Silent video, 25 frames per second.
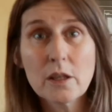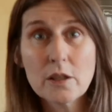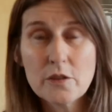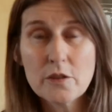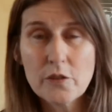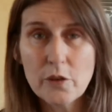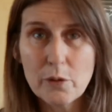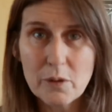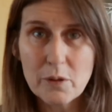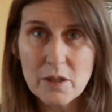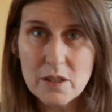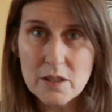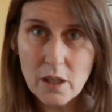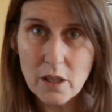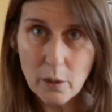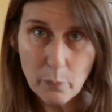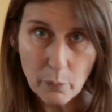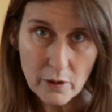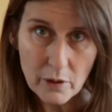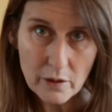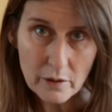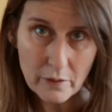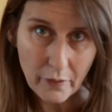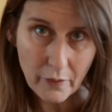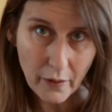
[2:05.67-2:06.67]
last few weeks I've
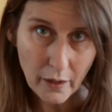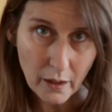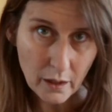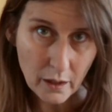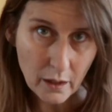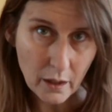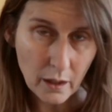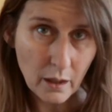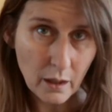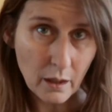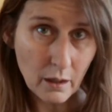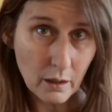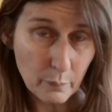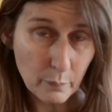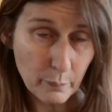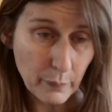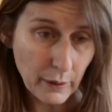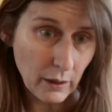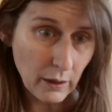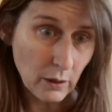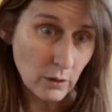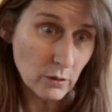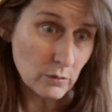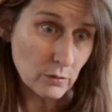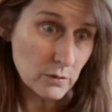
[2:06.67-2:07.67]
been thinking
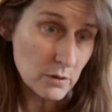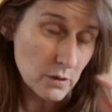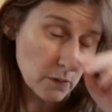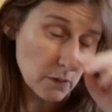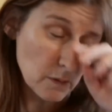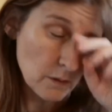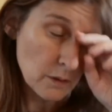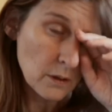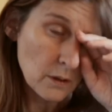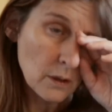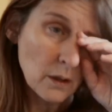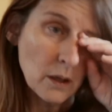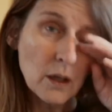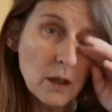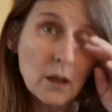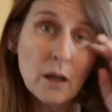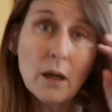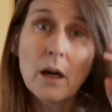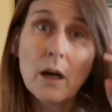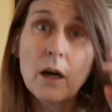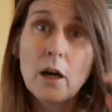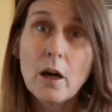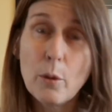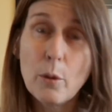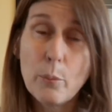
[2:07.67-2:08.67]
about
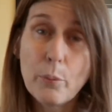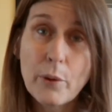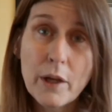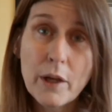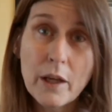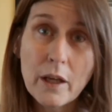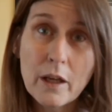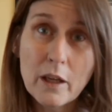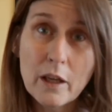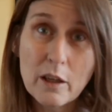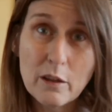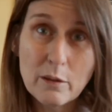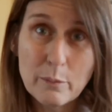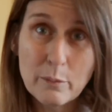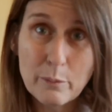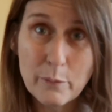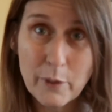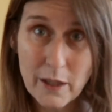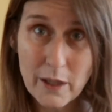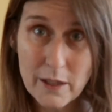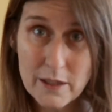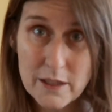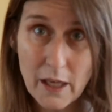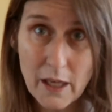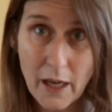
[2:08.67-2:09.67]
upping
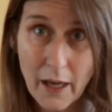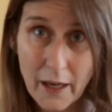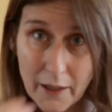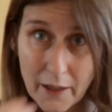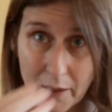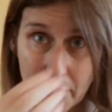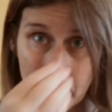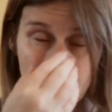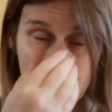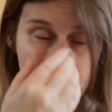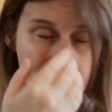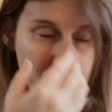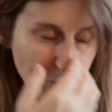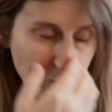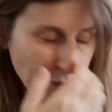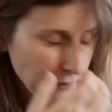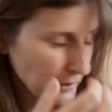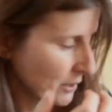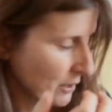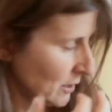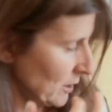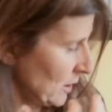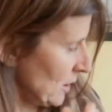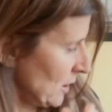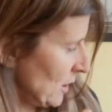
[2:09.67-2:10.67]
my tech,
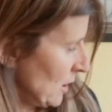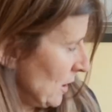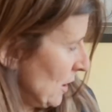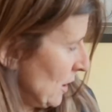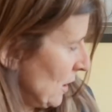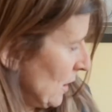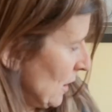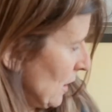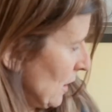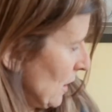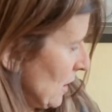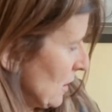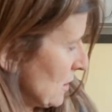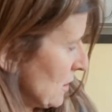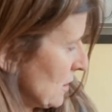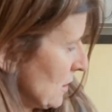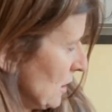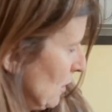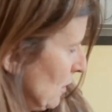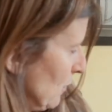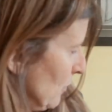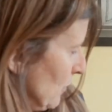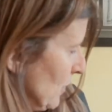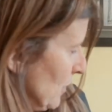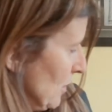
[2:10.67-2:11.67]
and
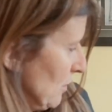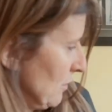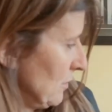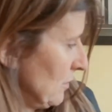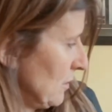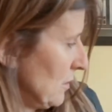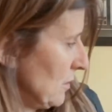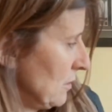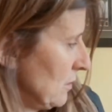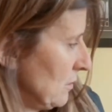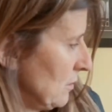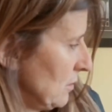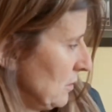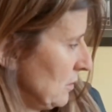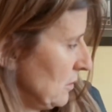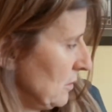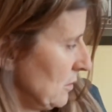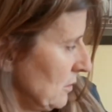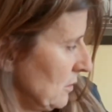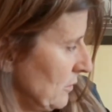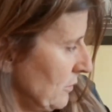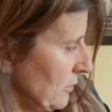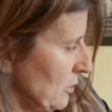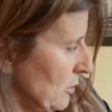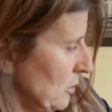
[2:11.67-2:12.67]

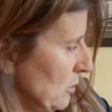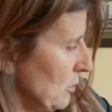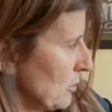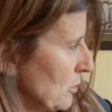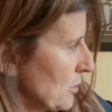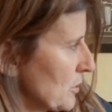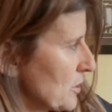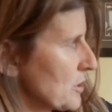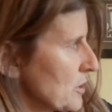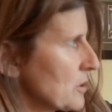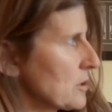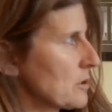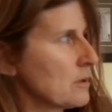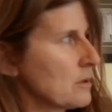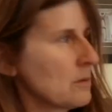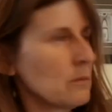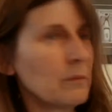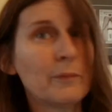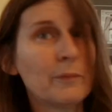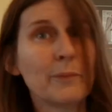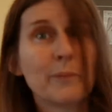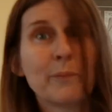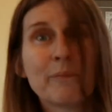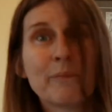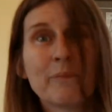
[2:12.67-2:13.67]
of course
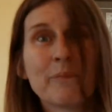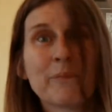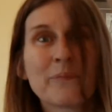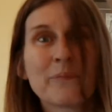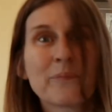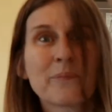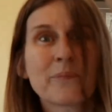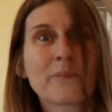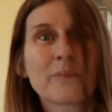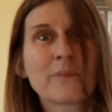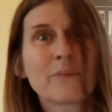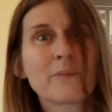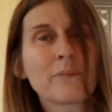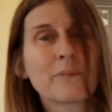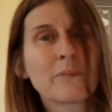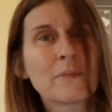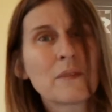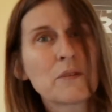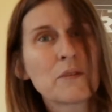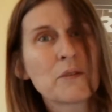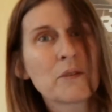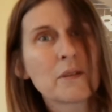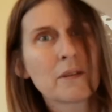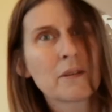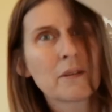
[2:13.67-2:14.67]

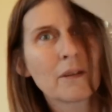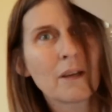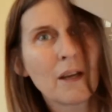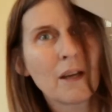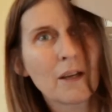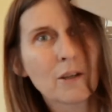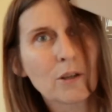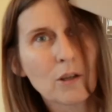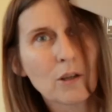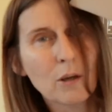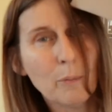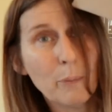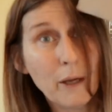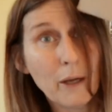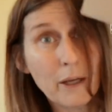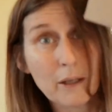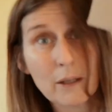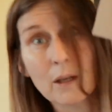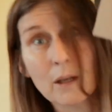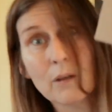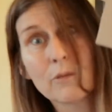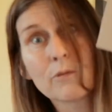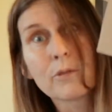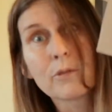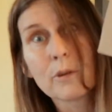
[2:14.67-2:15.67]
I got a
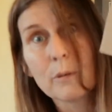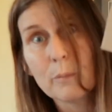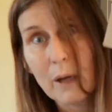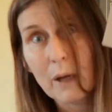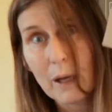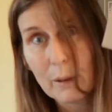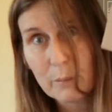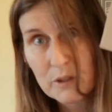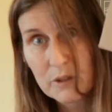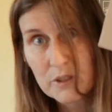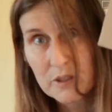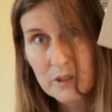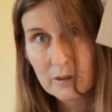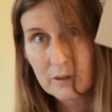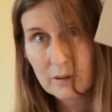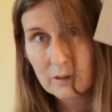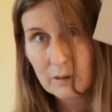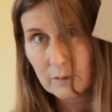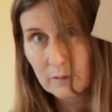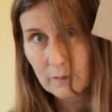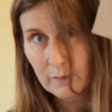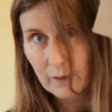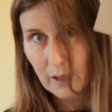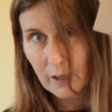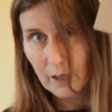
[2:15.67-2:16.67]
packet from Amazon,
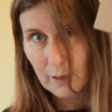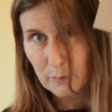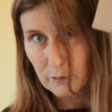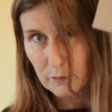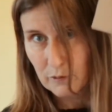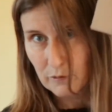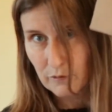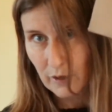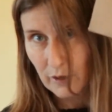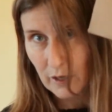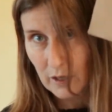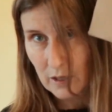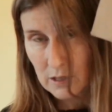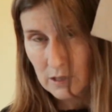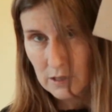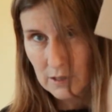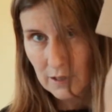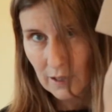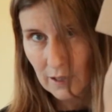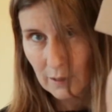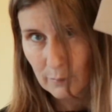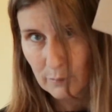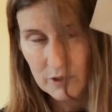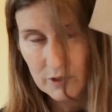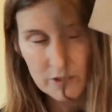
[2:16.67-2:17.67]
happy face
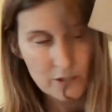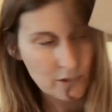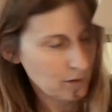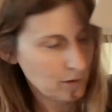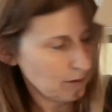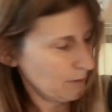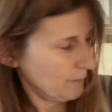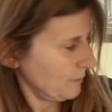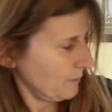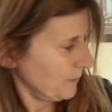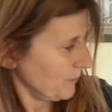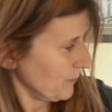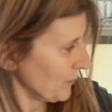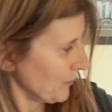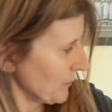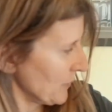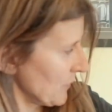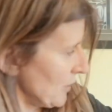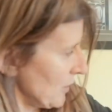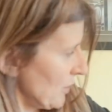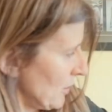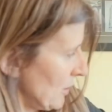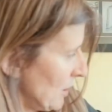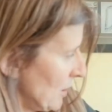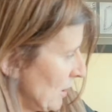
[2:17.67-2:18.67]
Amazon,
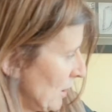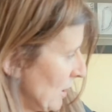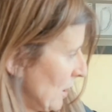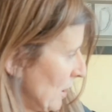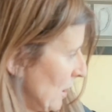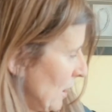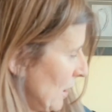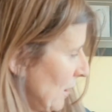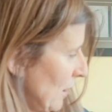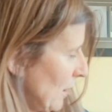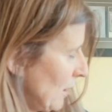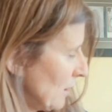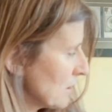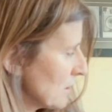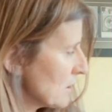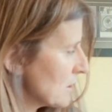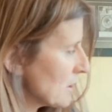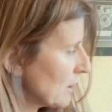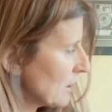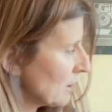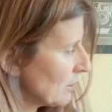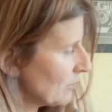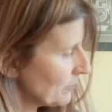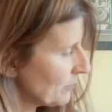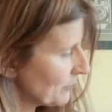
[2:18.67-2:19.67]

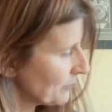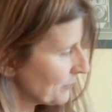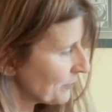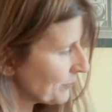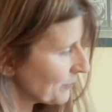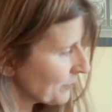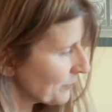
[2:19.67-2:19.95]
and